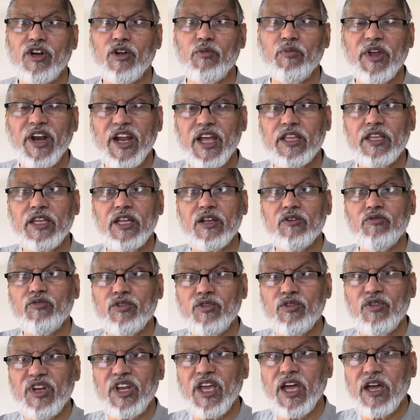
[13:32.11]
Rabbanatina fi
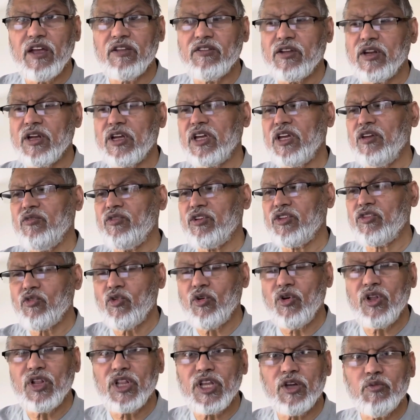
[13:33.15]
hasana, give us
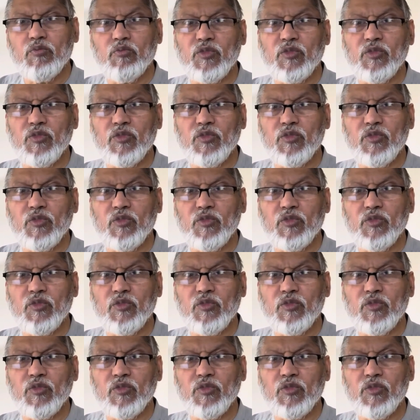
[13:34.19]
all the